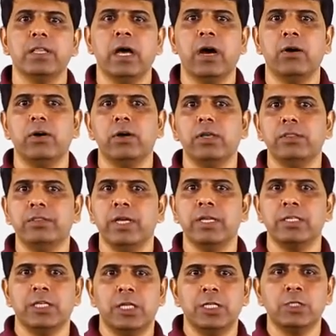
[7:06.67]
Now
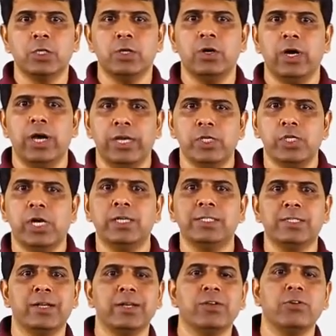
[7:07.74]
there is also a
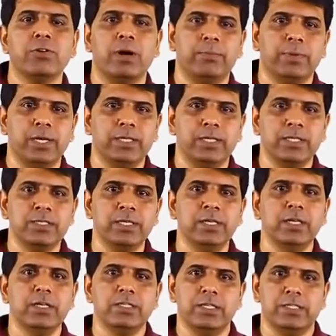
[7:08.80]
short circuit operators
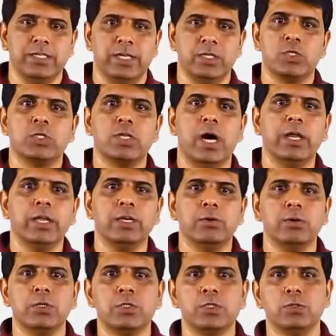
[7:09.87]
such as star
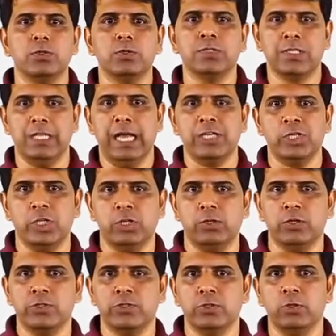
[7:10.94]
equals to, slash
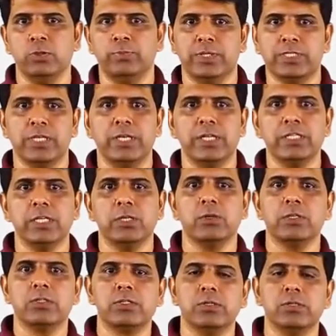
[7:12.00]
equals to, percentage
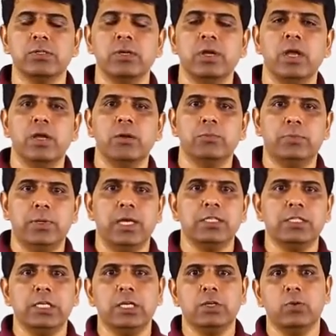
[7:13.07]
equals to,
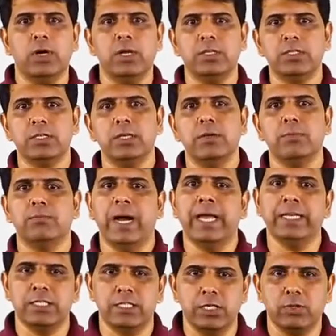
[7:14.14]
plus equals,
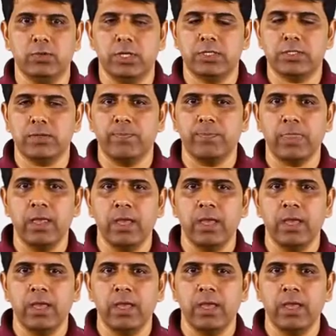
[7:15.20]
minus equals.